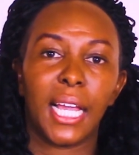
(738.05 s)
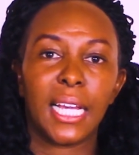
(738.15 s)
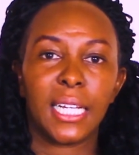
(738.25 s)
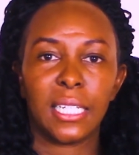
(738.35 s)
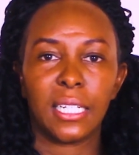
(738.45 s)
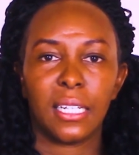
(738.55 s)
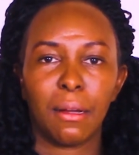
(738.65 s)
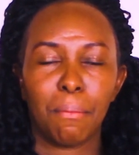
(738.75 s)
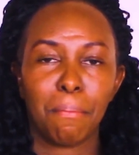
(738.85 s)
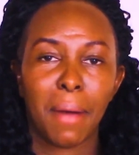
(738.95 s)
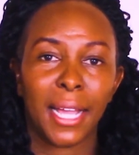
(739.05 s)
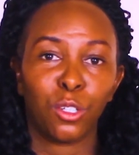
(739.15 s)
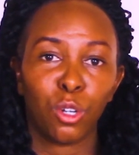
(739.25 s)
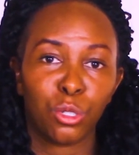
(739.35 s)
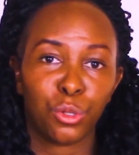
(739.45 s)
and by
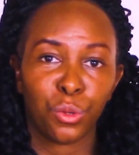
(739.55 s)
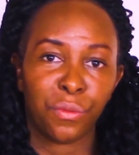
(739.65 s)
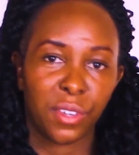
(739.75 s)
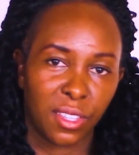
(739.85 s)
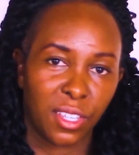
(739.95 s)
not solving